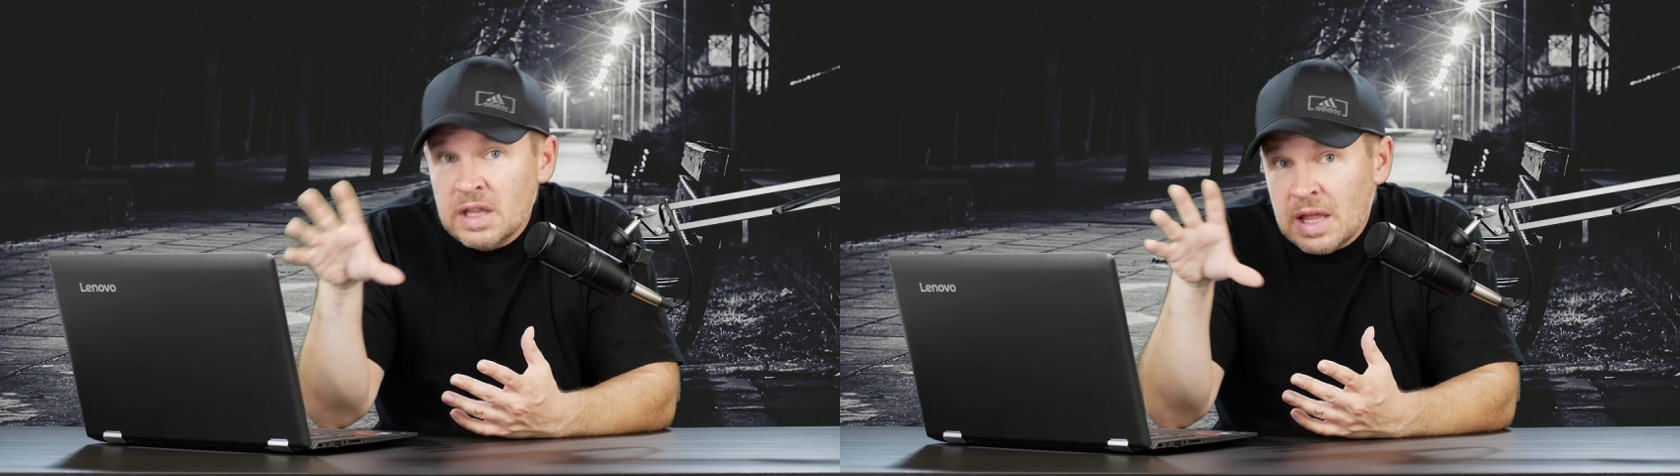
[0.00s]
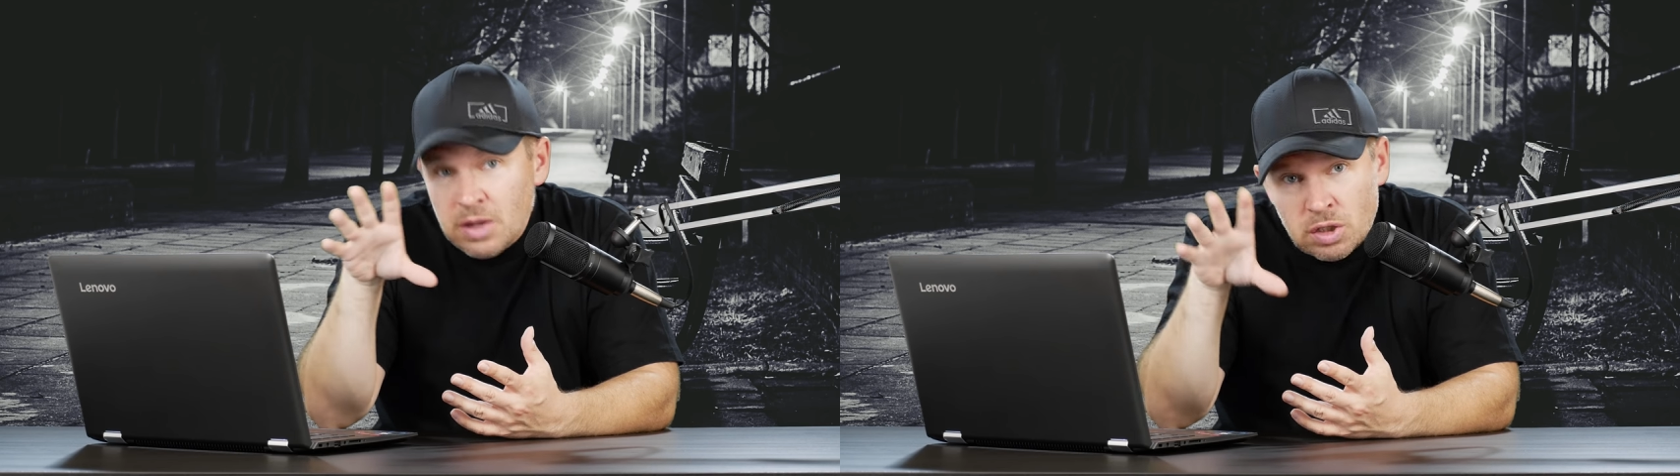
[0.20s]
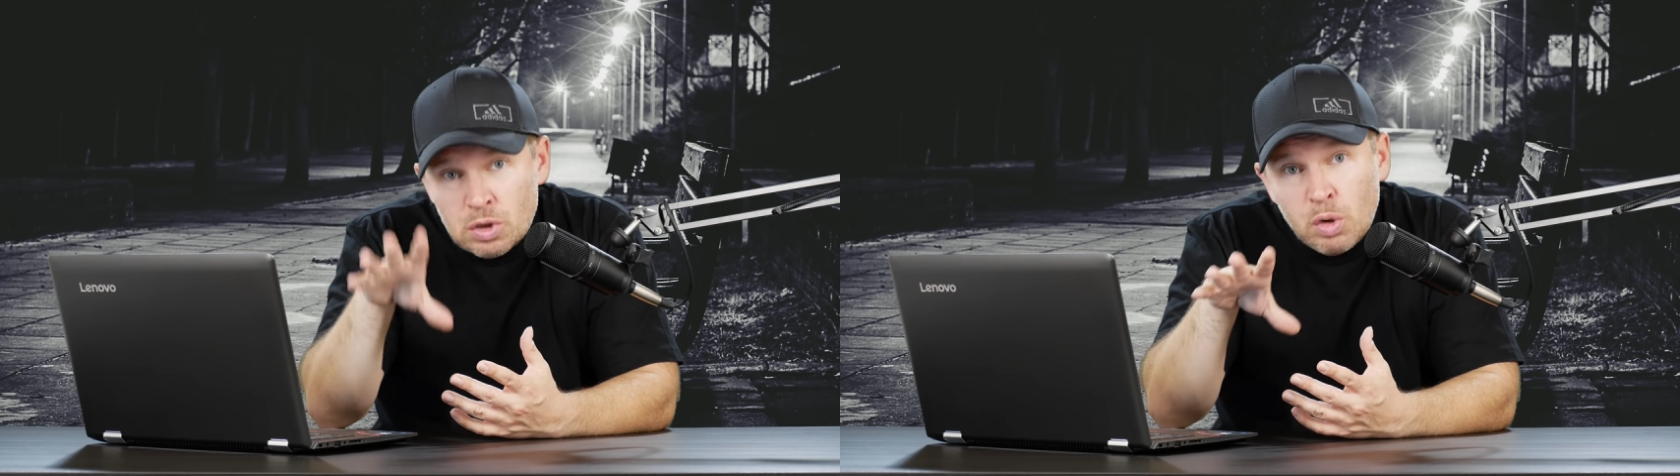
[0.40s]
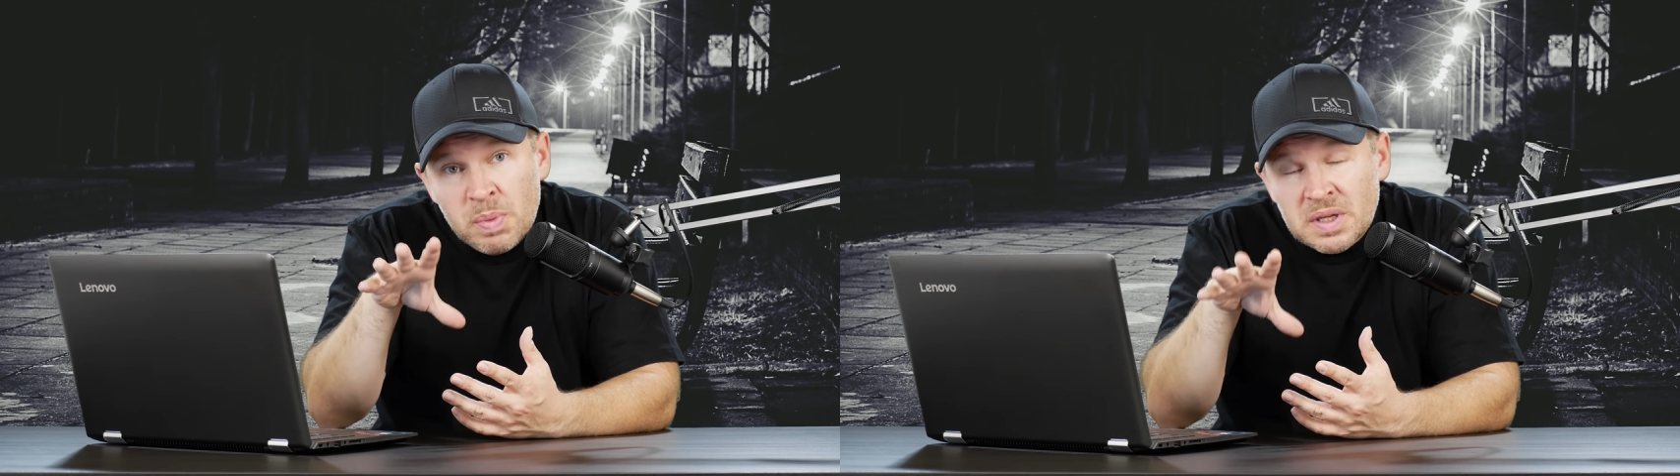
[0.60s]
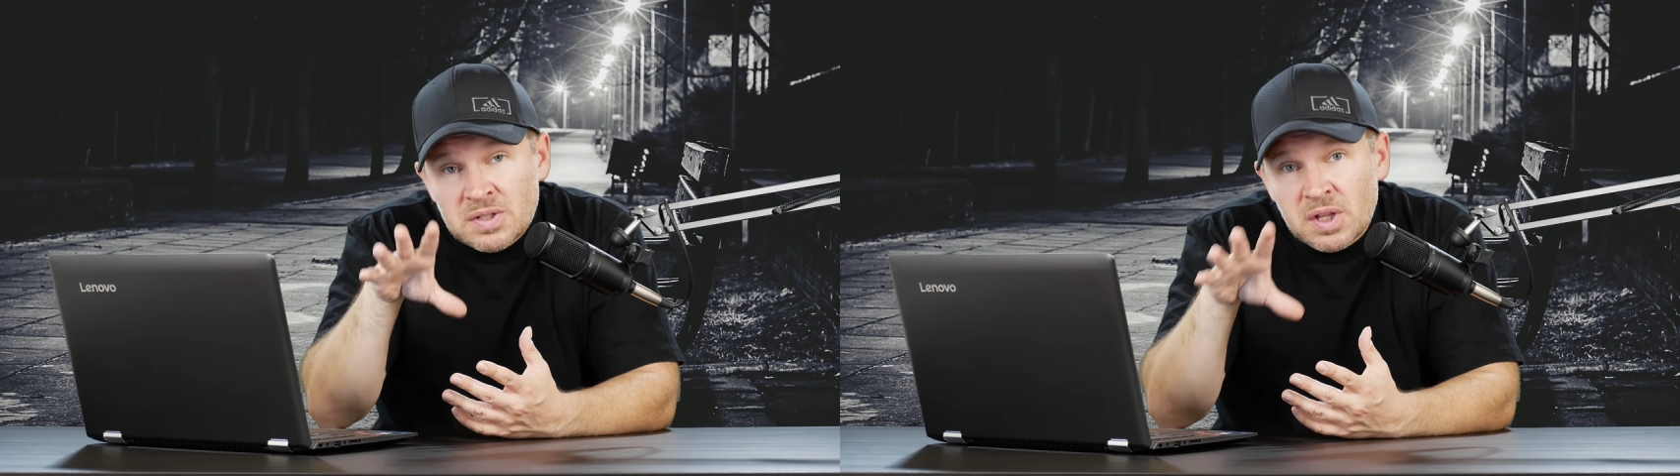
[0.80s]
than the dual
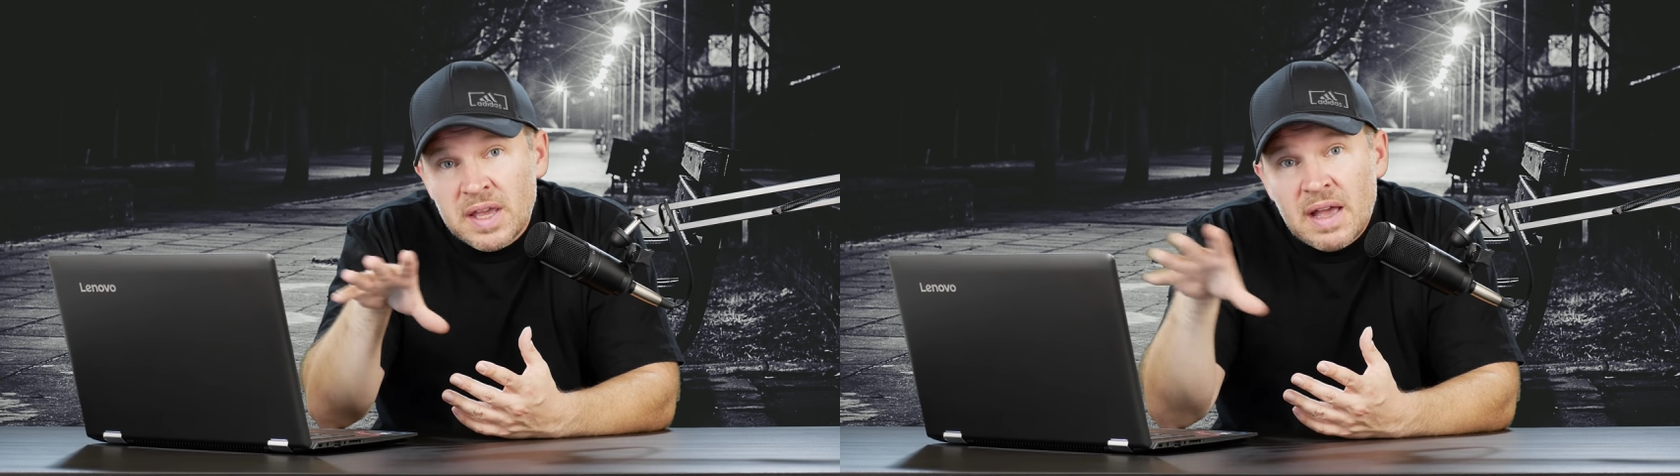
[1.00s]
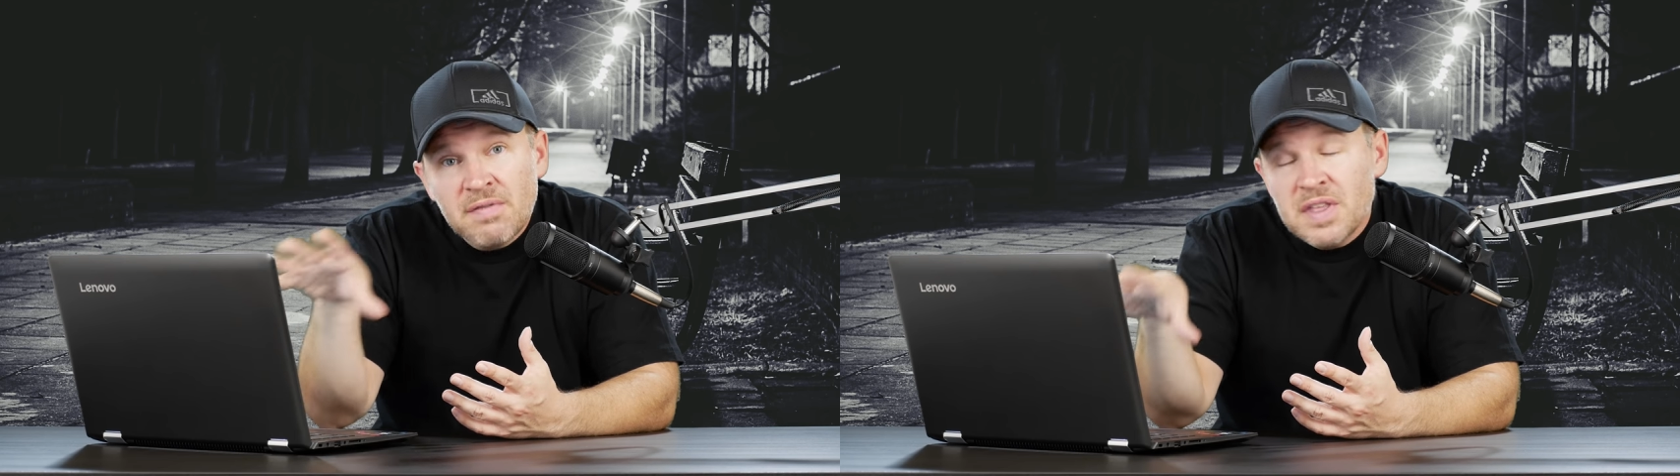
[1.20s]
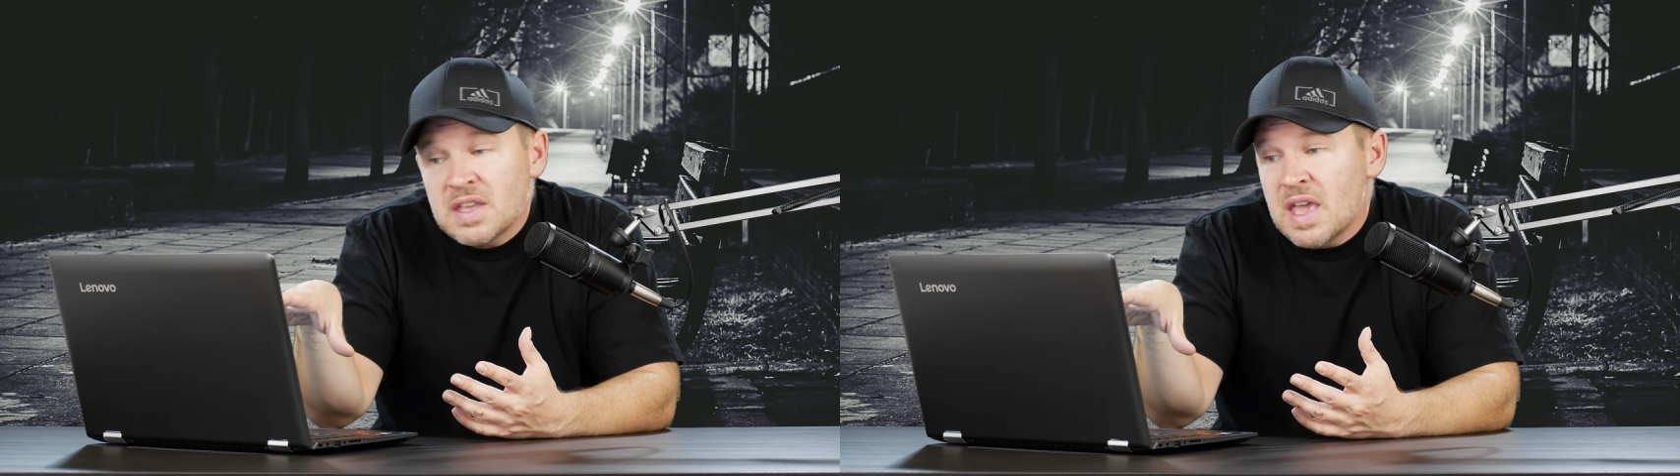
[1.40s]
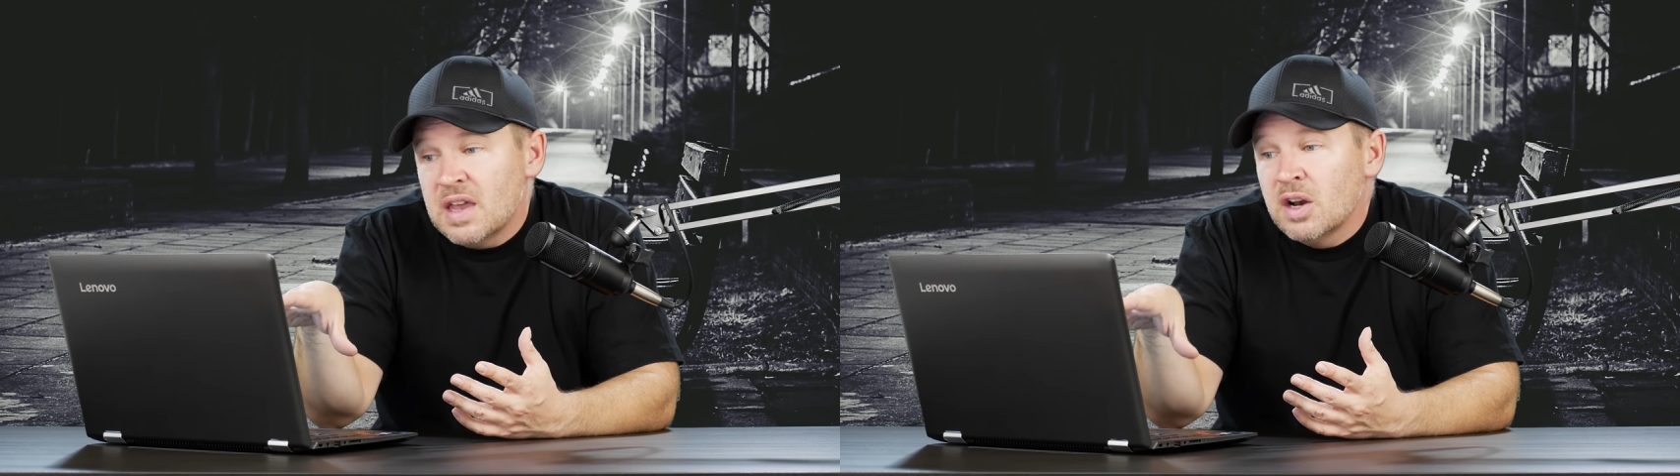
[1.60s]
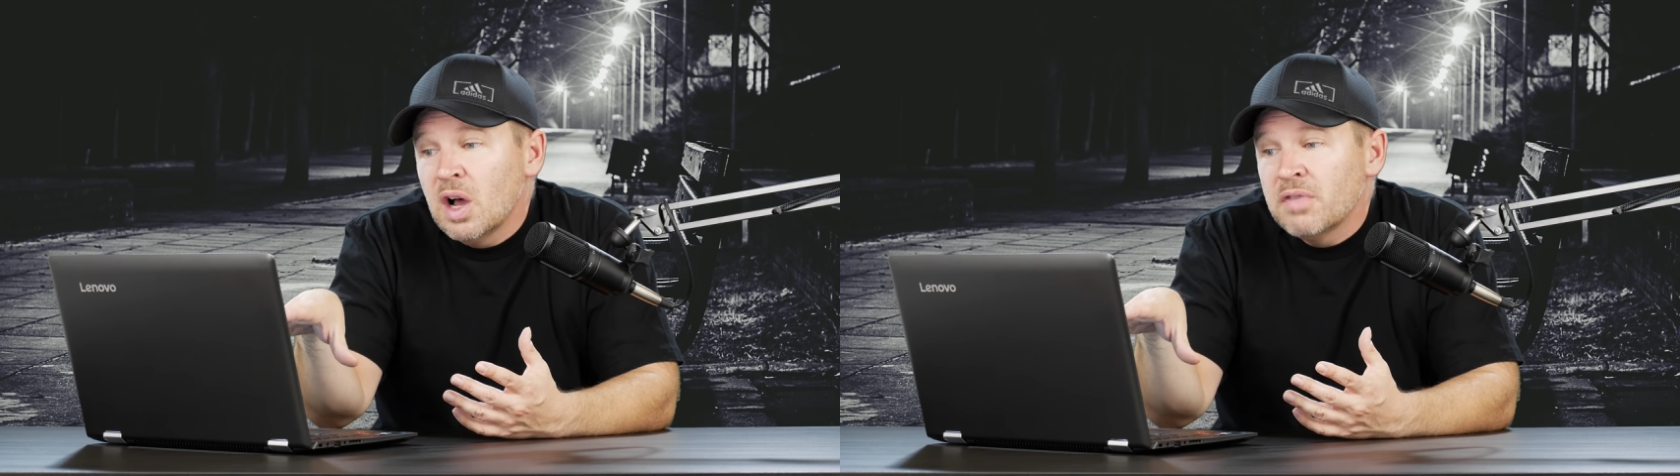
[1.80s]
pixel A F that
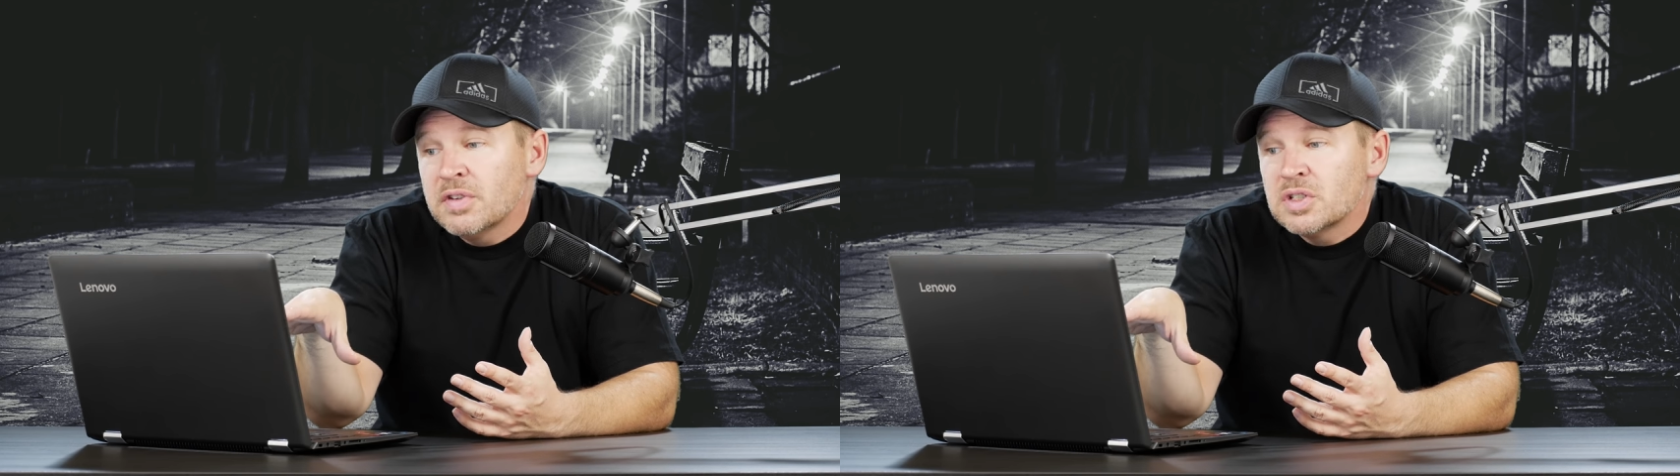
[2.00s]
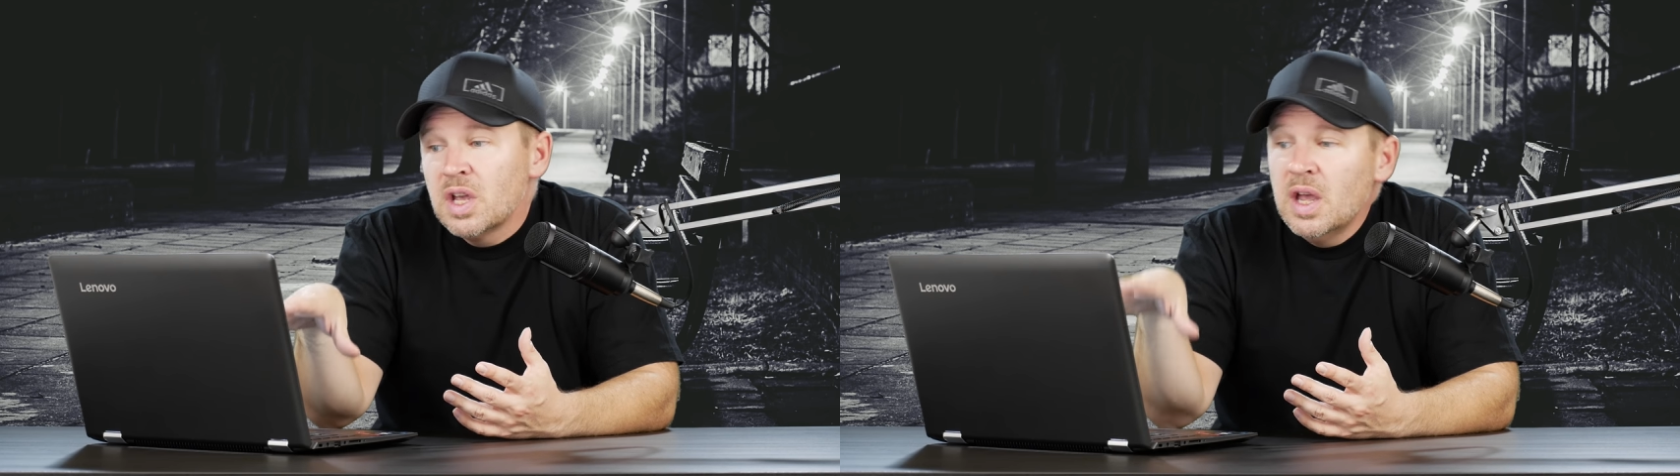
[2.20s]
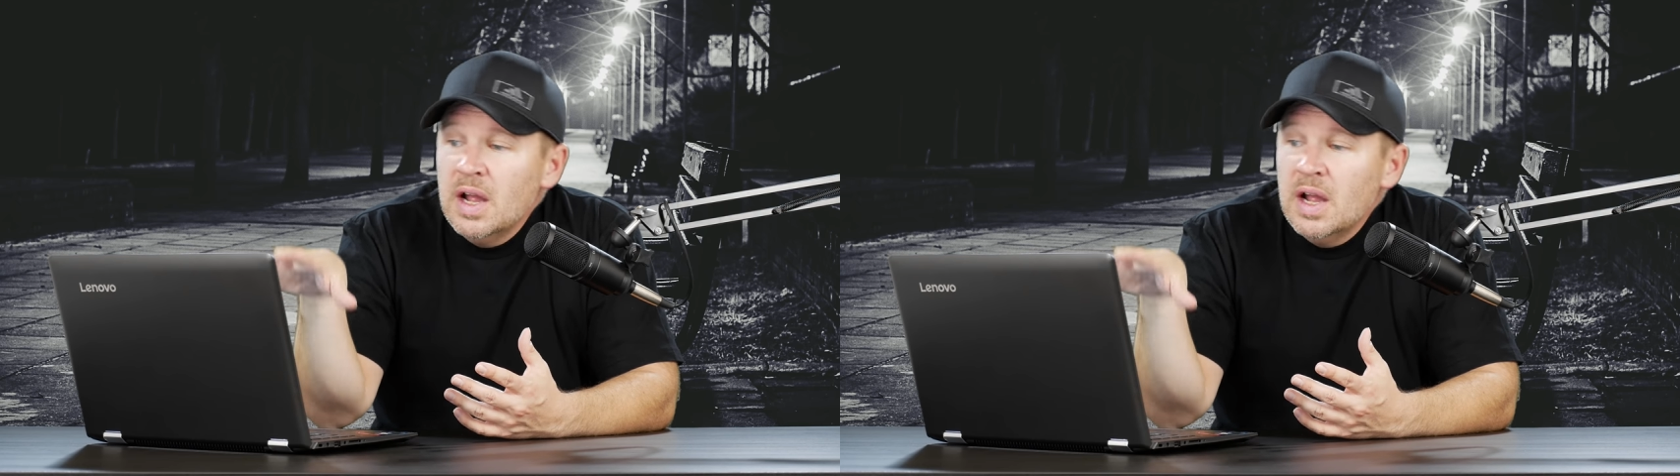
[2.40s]
Canon offers.